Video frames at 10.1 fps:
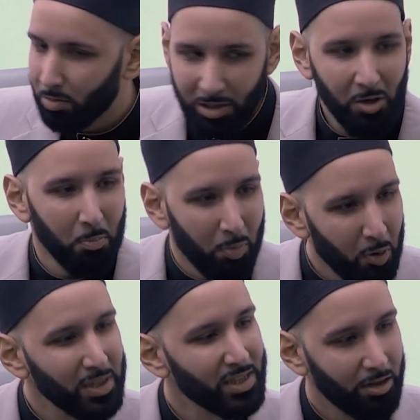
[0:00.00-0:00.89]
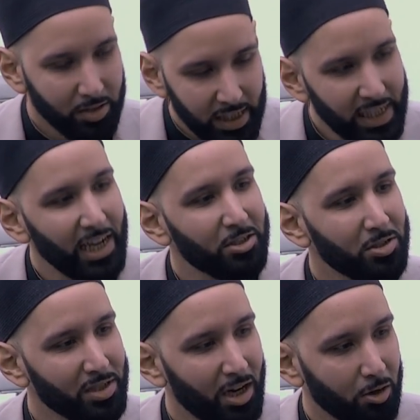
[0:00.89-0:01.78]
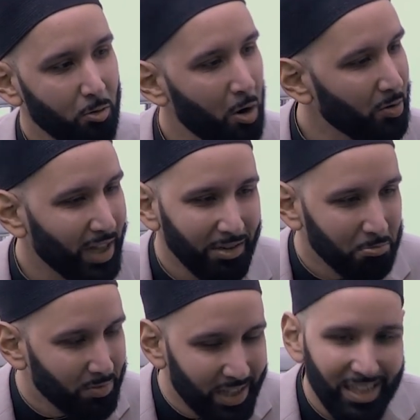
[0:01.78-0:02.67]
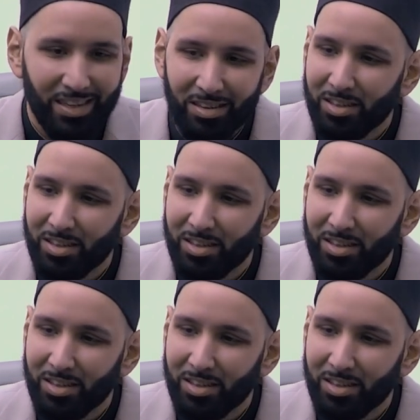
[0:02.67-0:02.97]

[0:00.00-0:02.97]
You know, boys that are teenagers, that are grown, that did